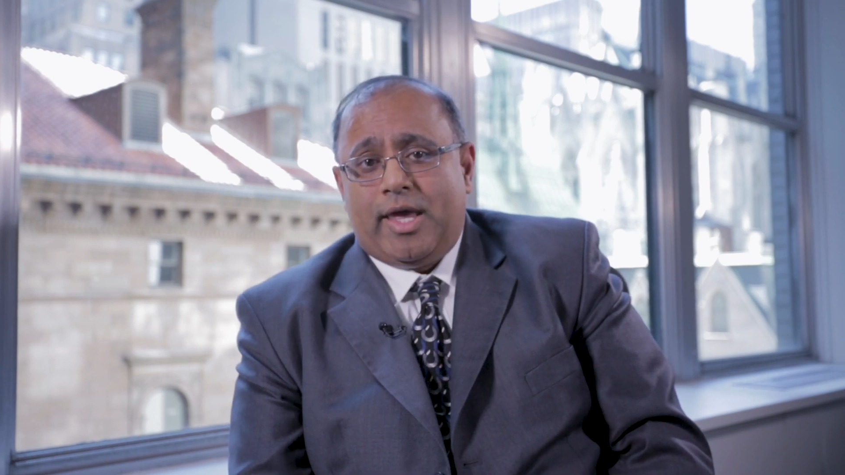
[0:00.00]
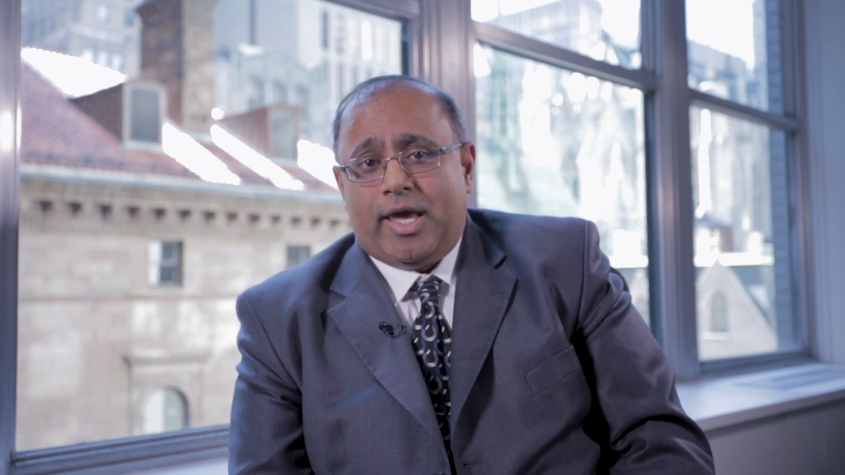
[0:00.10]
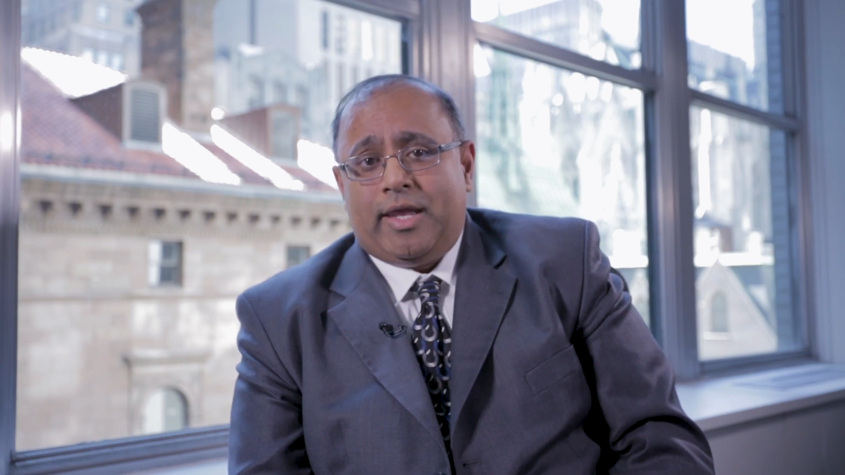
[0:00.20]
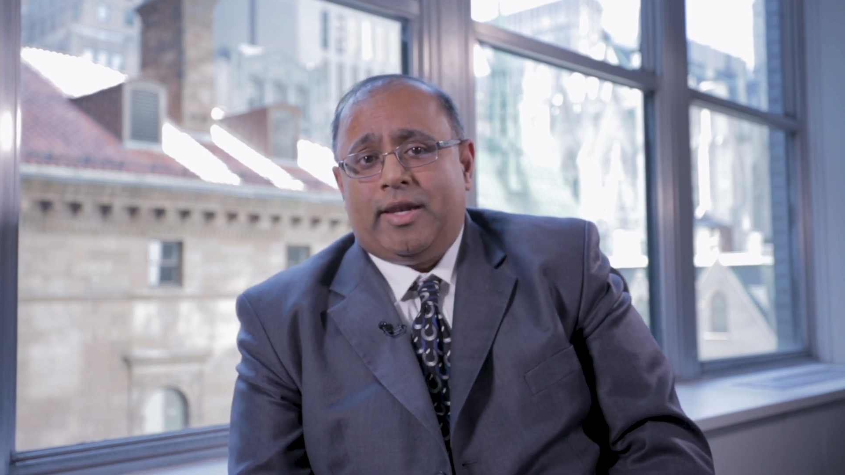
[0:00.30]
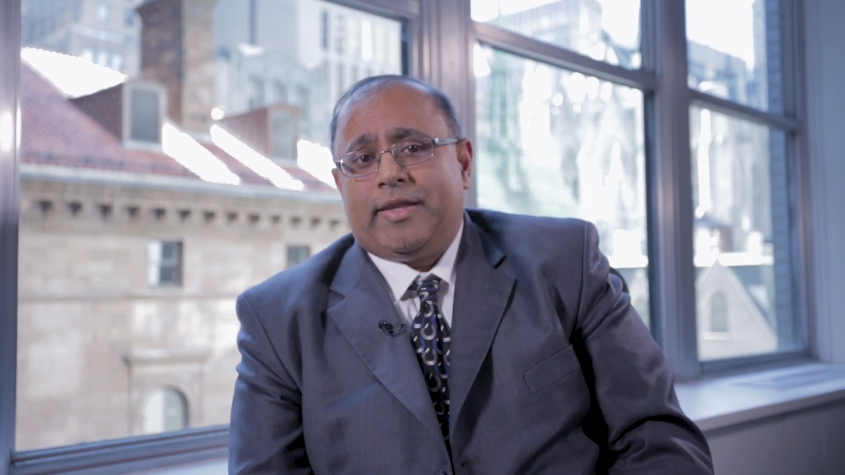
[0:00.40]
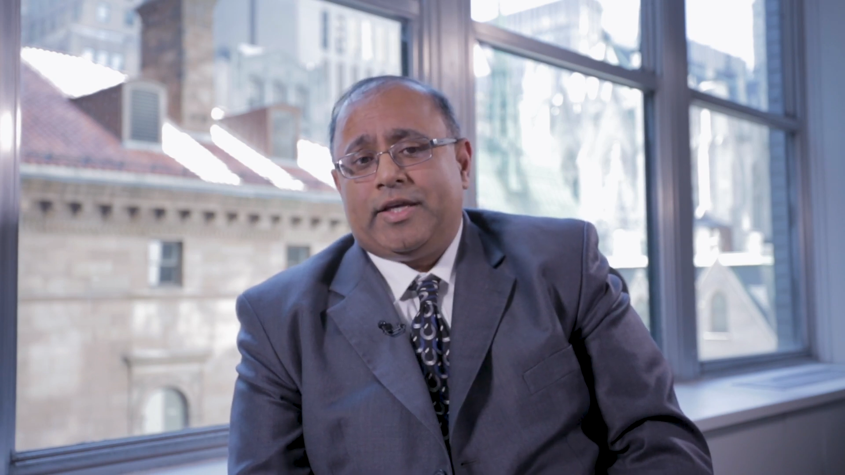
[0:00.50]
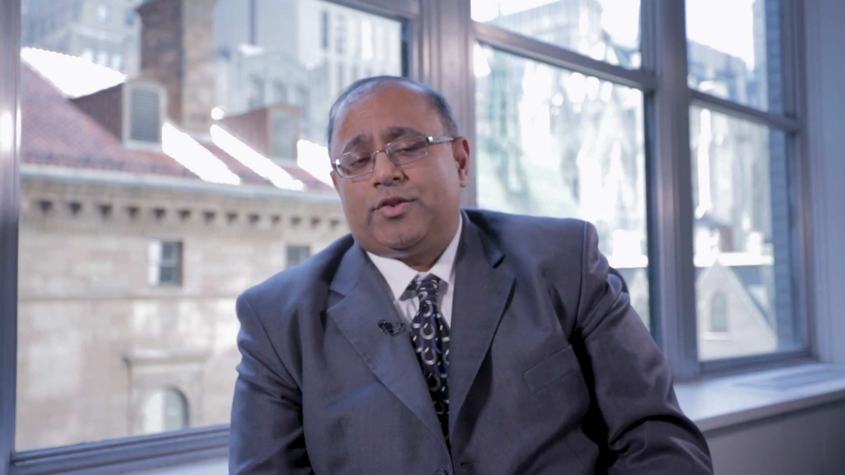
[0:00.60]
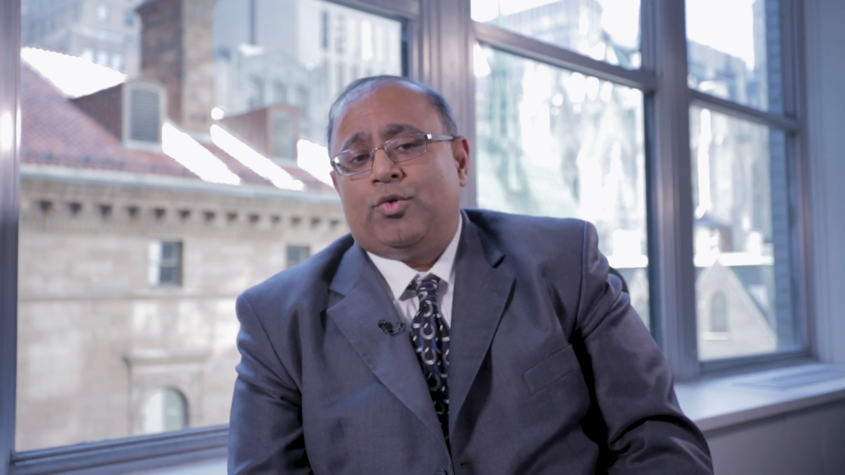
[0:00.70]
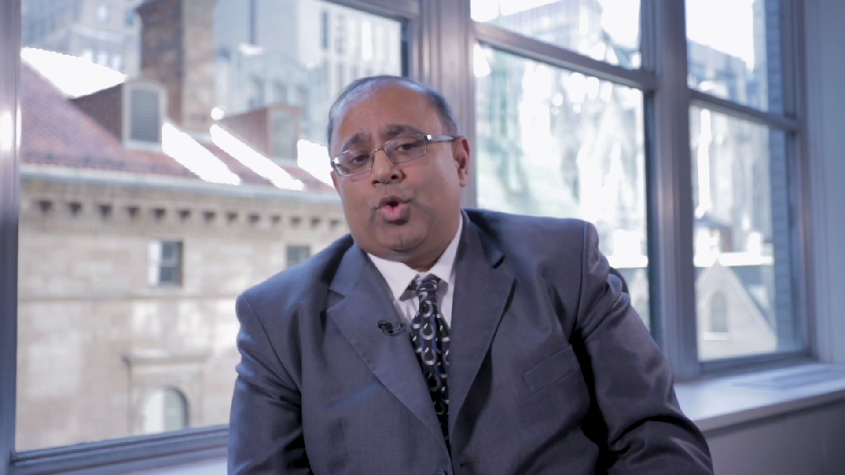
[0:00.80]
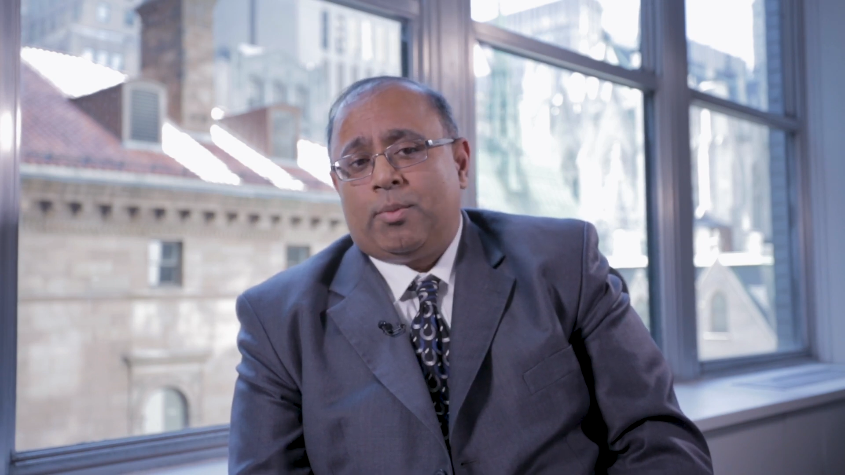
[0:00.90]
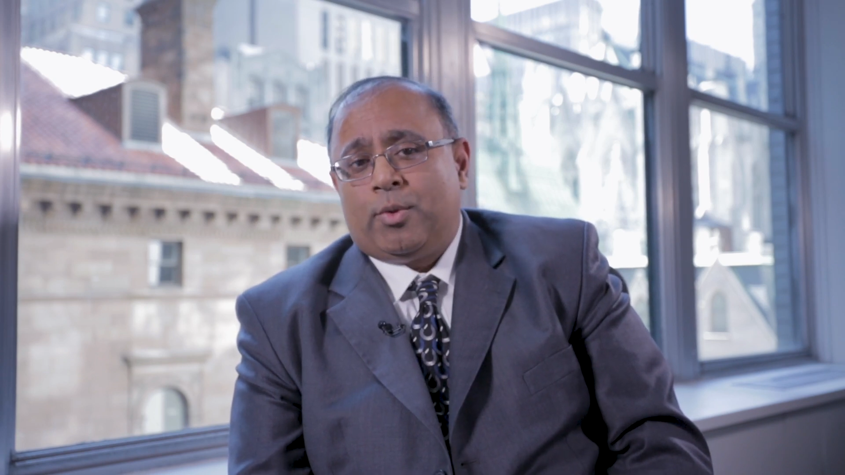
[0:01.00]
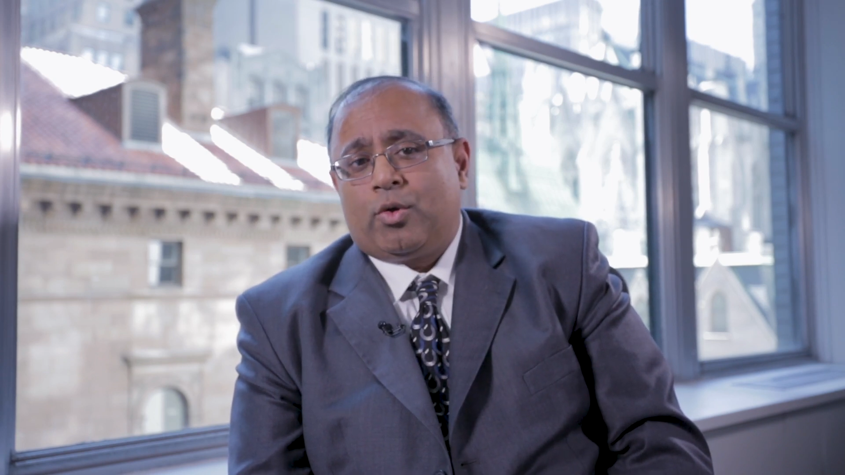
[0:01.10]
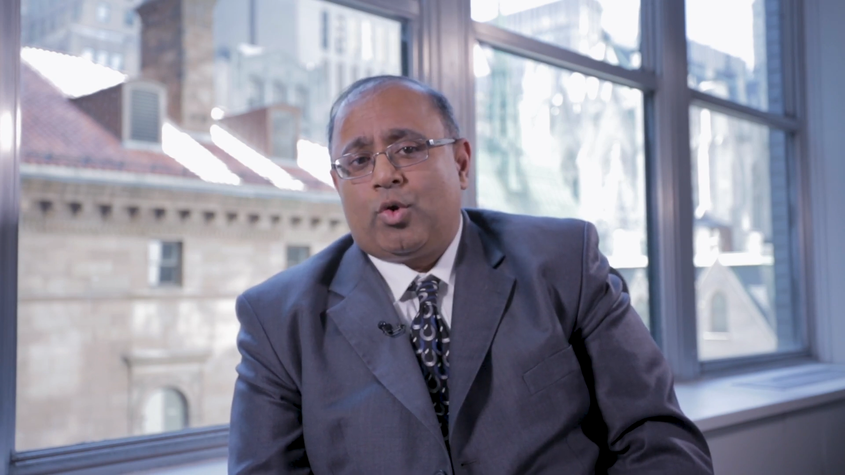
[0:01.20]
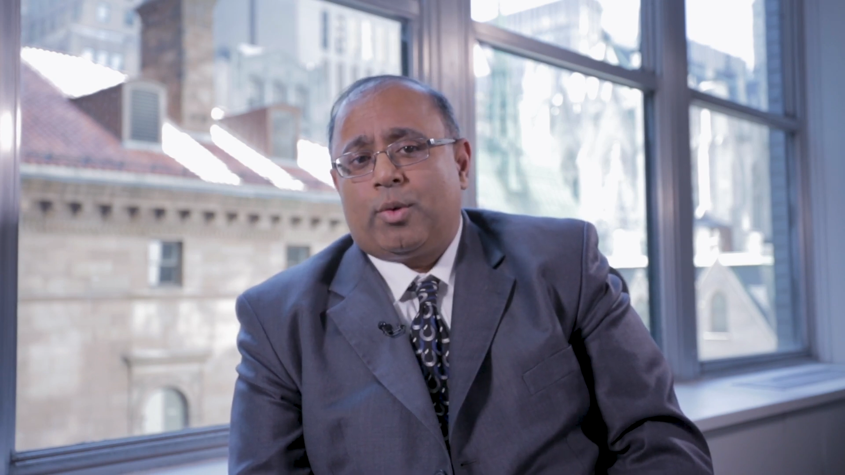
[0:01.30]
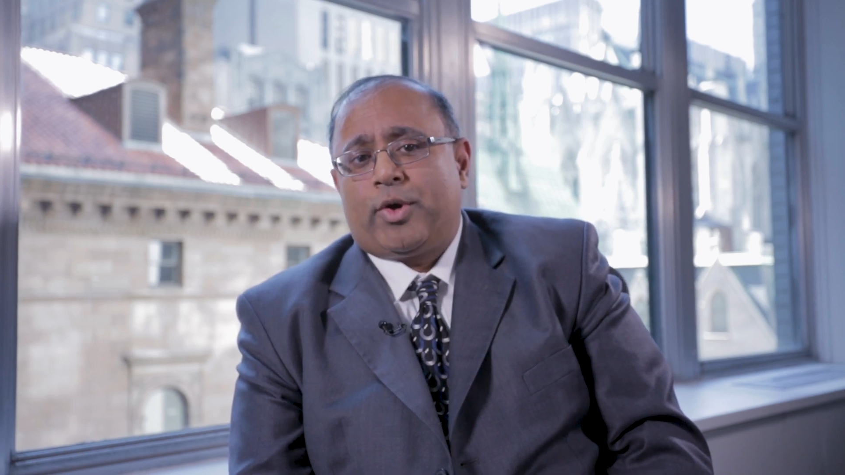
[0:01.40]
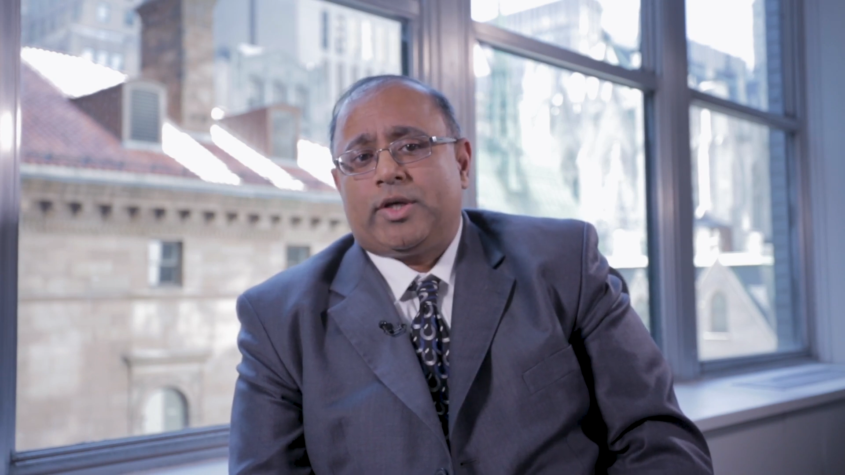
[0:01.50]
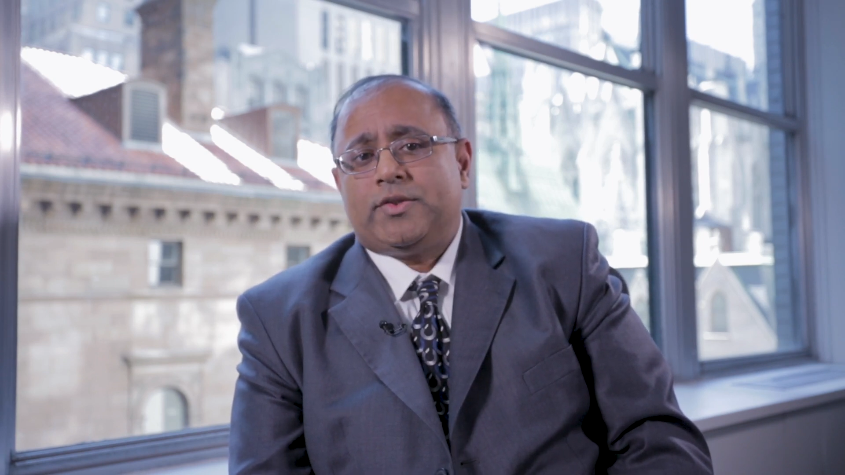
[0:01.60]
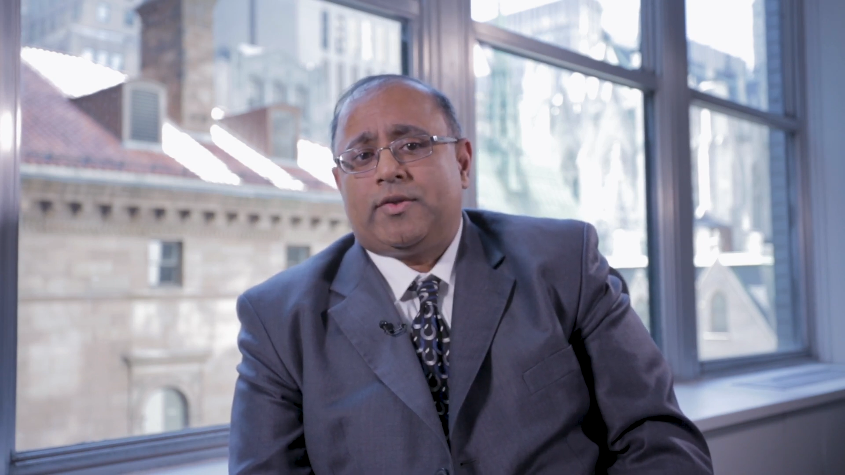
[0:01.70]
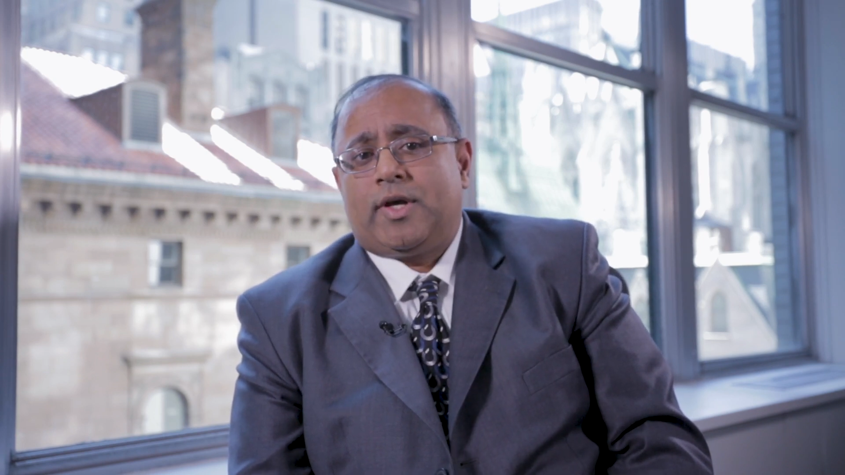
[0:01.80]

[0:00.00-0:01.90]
And it takes the normal court processing